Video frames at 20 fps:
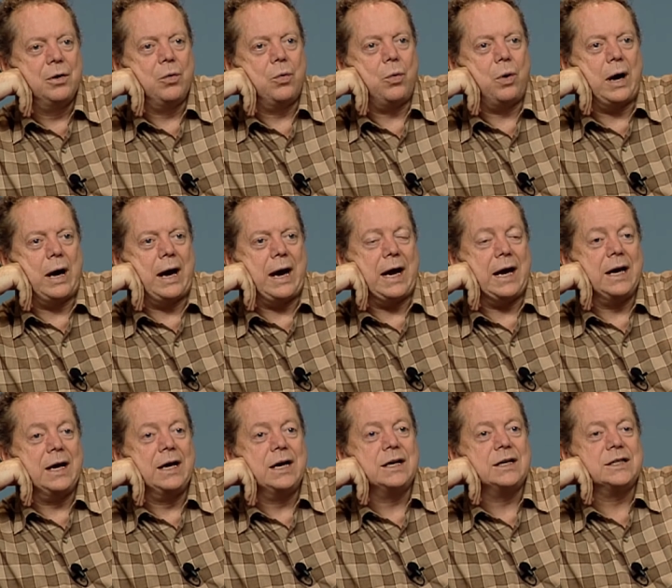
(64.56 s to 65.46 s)
Why?
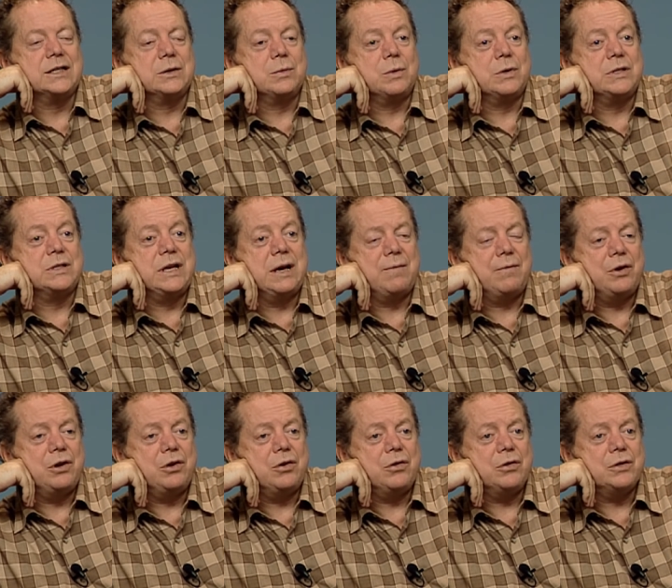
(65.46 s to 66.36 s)
Because it was never
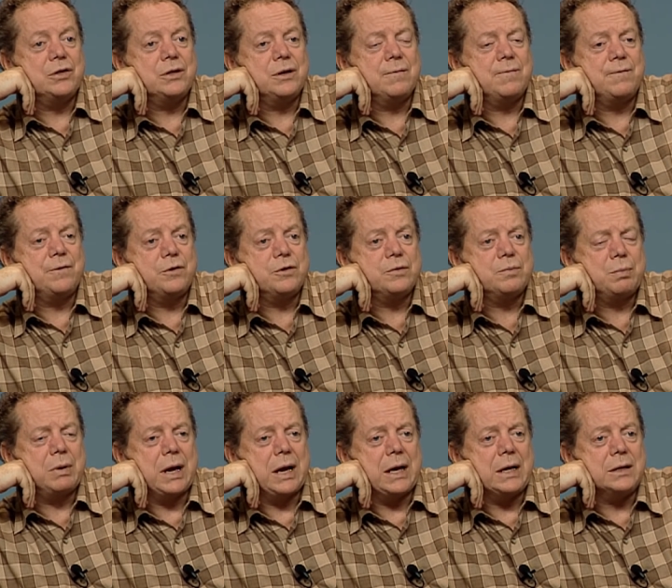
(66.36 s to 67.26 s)
yours in the first
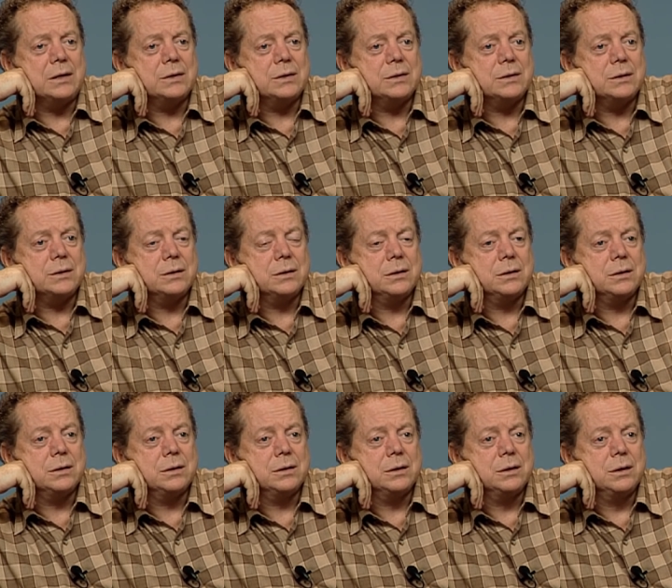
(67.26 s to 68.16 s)
place.
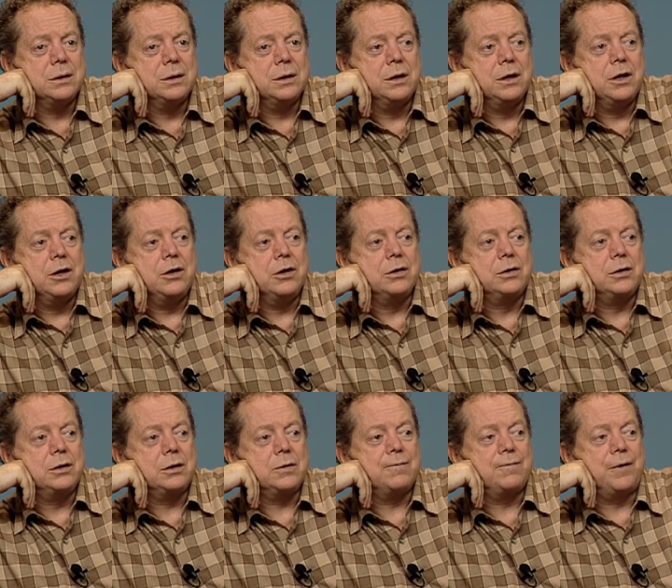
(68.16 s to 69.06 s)
You
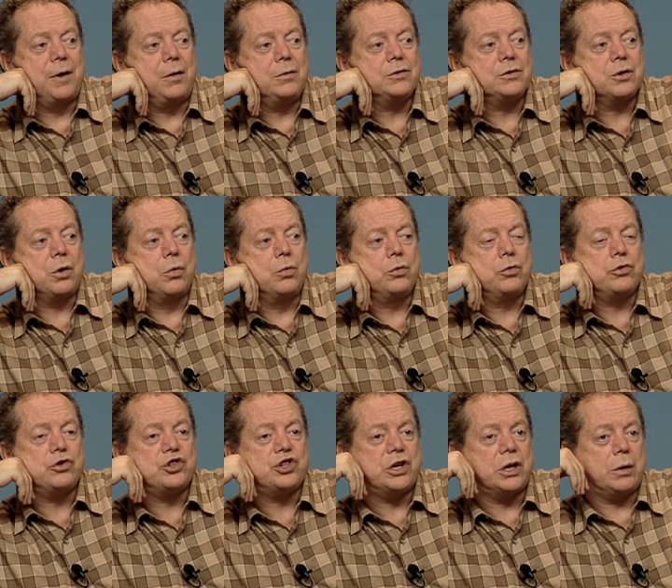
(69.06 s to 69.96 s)
took false
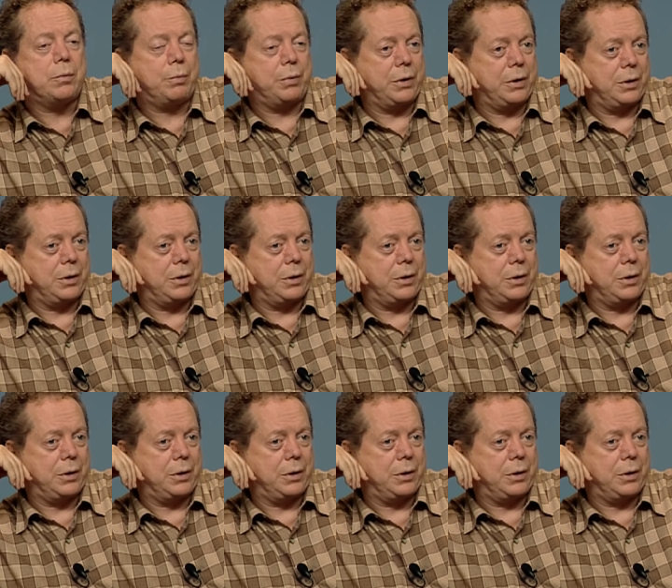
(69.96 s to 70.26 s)
ownership.